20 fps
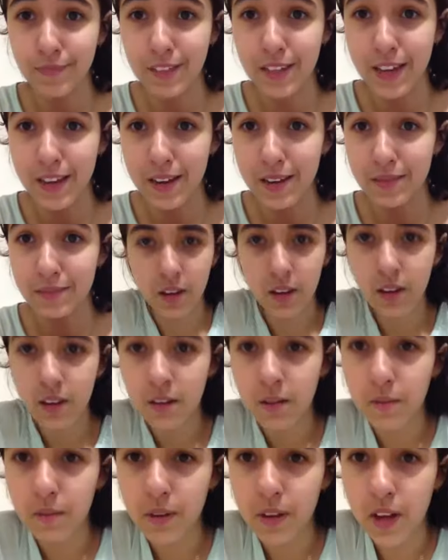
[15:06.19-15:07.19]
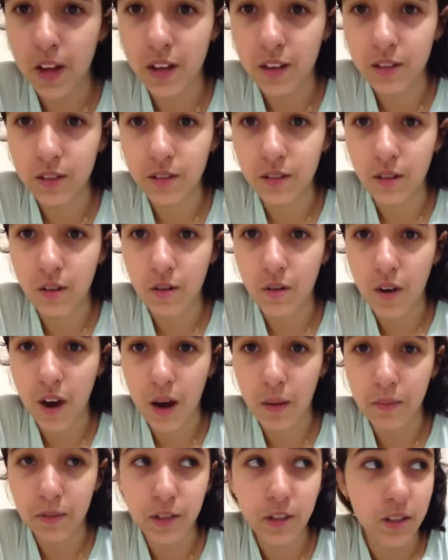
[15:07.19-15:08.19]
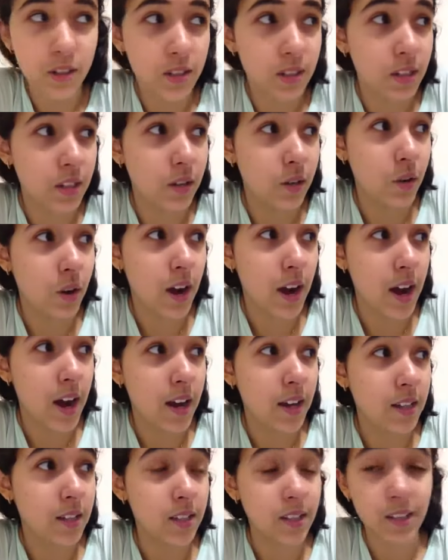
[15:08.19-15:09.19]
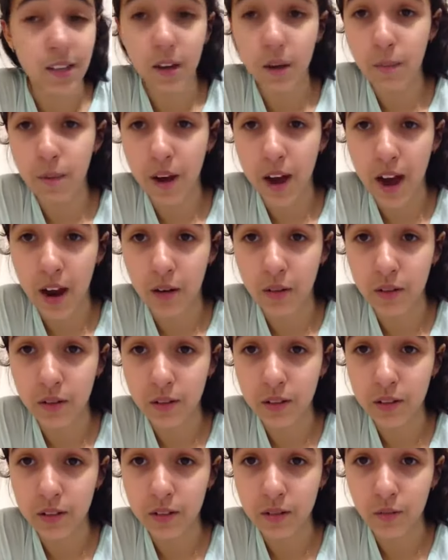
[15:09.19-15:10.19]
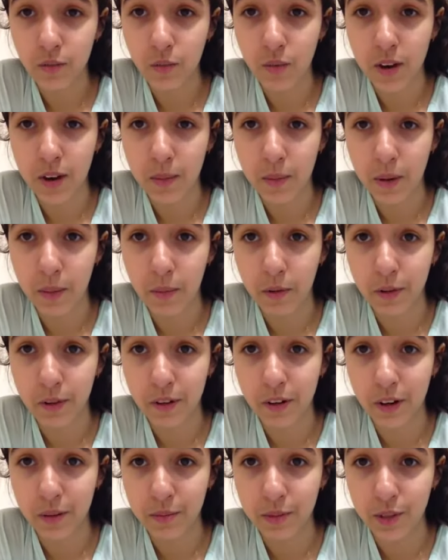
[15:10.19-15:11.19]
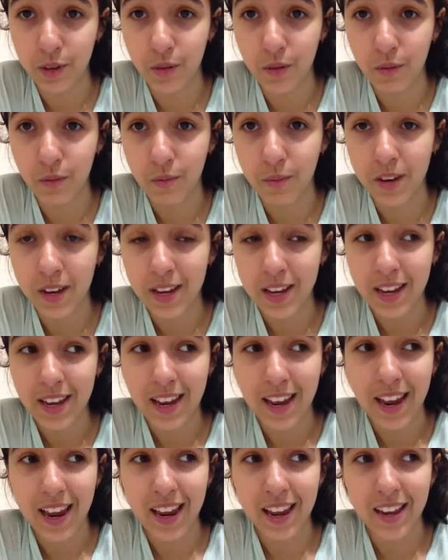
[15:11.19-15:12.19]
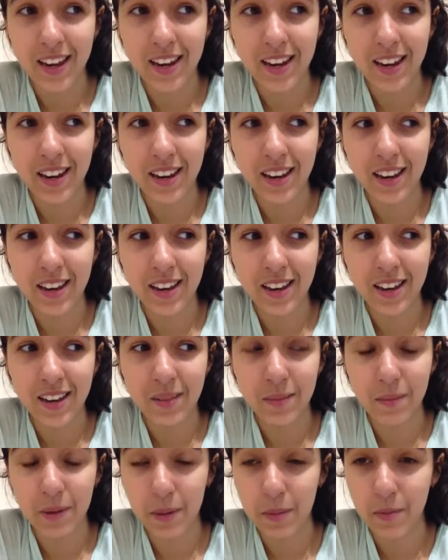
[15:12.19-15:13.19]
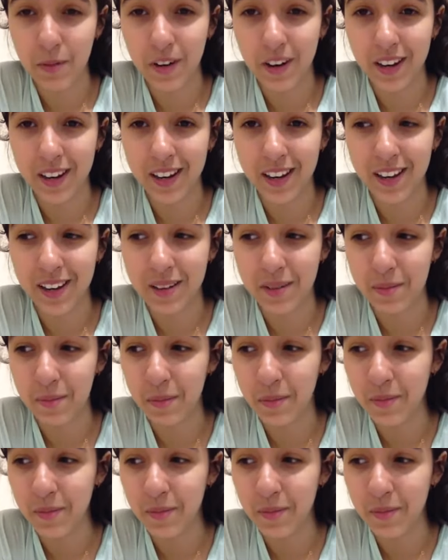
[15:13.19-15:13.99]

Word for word: Yeah. But yeah, so I'm gonna just see you guys in a couple hours when my brother comes home and me pranking him